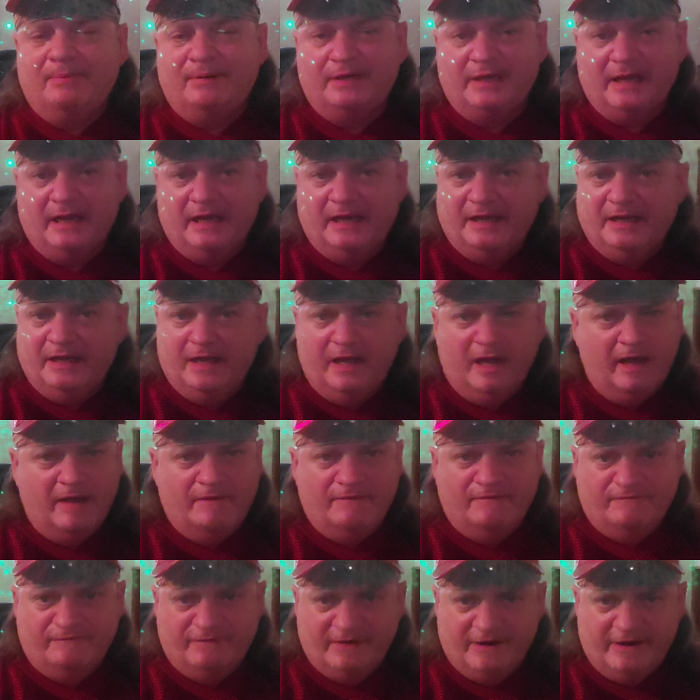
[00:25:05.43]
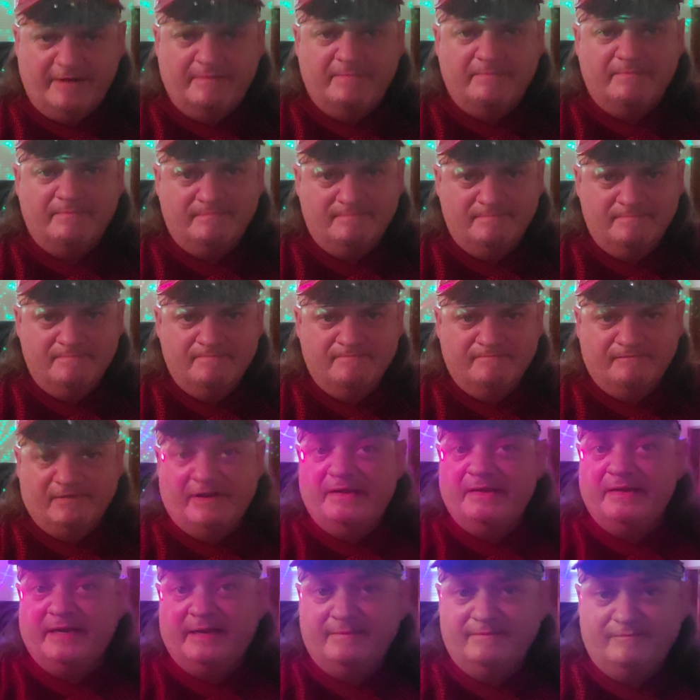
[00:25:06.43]
put
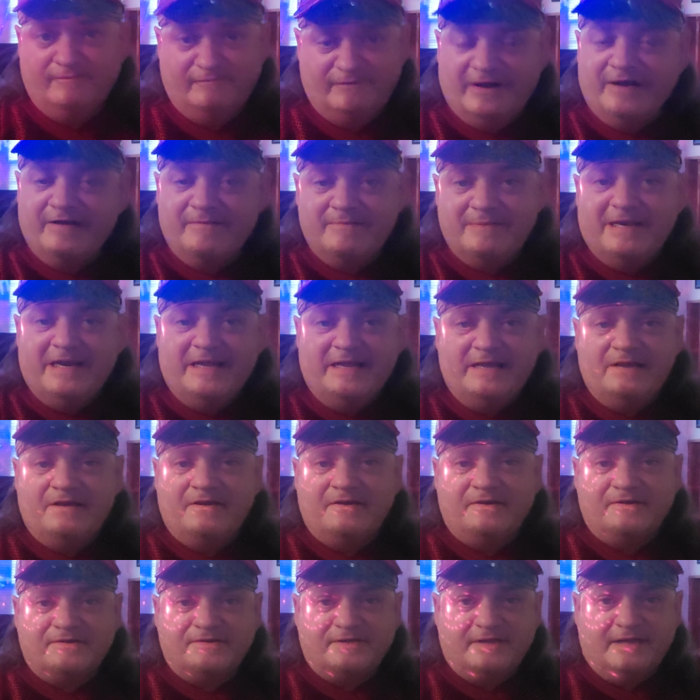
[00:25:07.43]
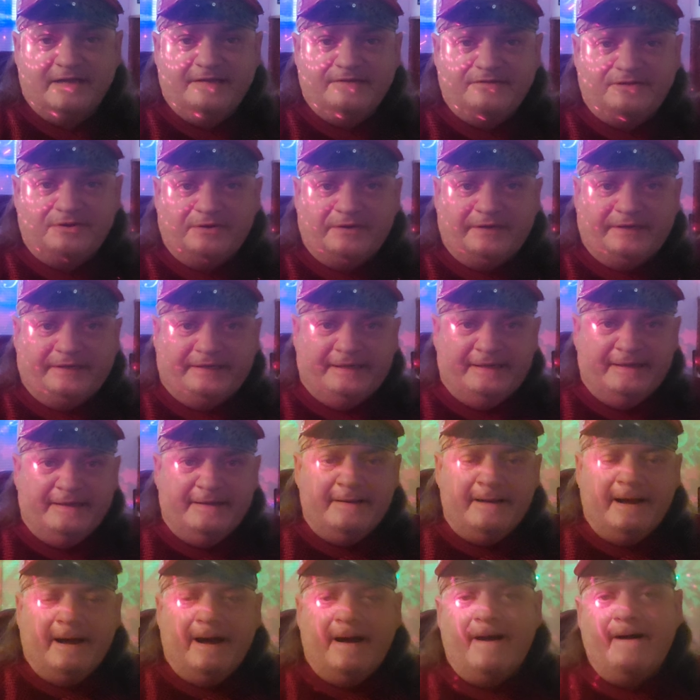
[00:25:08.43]
very many years into it,
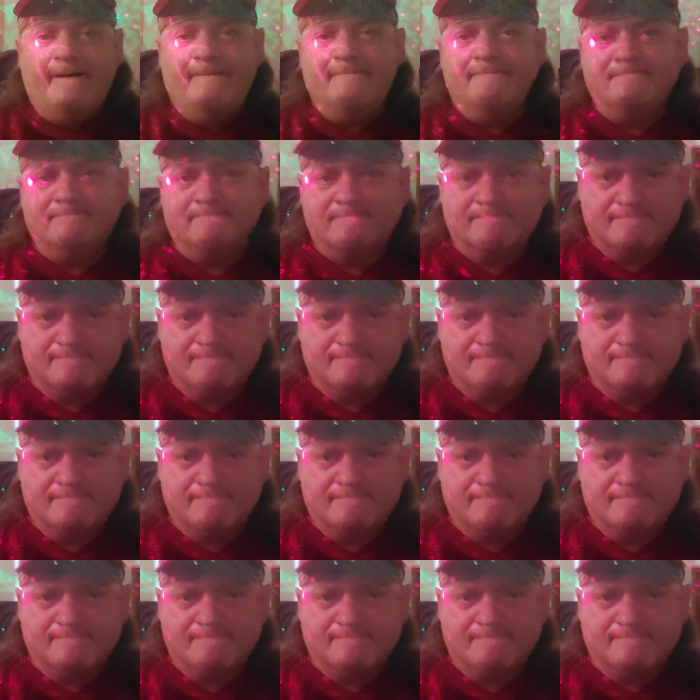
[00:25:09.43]
and